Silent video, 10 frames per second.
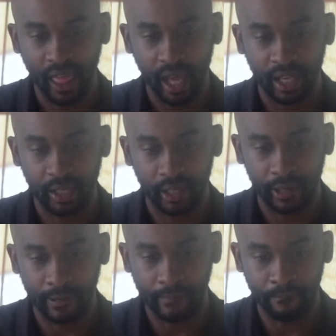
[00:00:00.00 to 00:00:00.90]
And
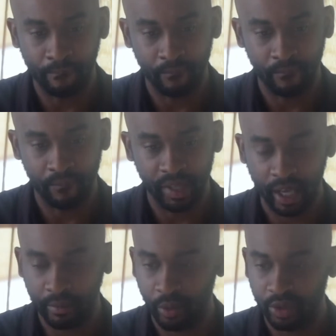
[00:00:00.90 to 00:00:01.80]
but
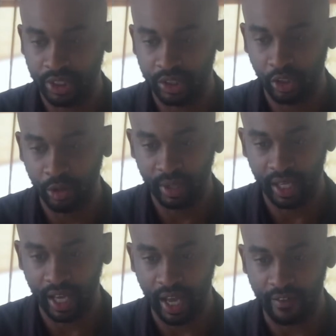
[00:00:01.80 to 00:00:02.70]
when she told me
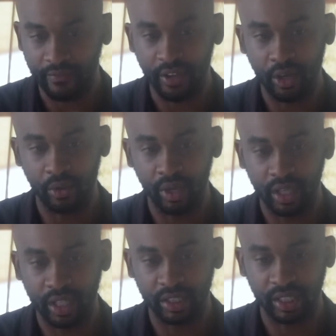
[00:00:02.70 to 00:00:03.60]
that,
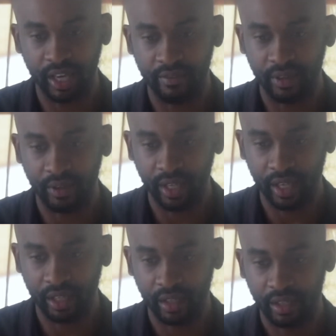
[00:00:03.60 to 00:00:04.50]
initially I felt
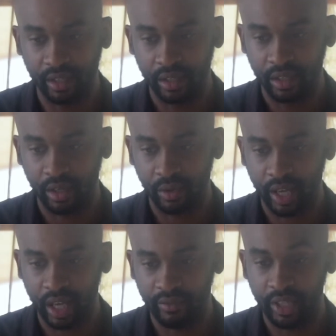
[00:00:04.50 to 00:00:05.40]
like,
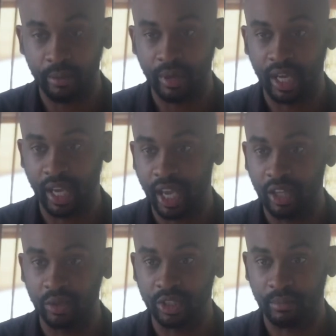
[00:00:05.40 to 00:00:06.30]
okay, if anybody can
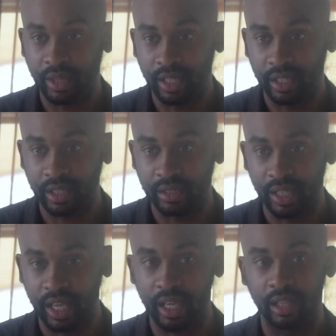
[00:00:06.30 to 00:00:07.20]
handle something like this
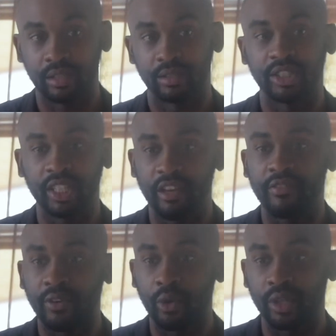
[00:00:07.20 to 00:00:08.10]
and stay
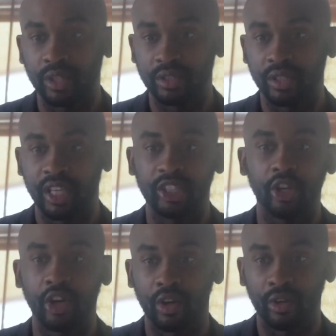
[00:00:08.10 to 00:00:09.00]
focused, it's
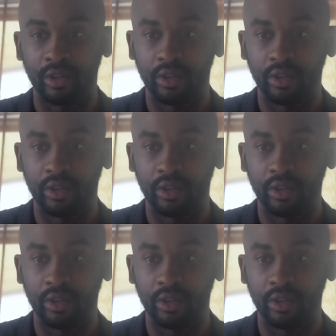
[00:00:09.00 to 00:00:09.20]
her.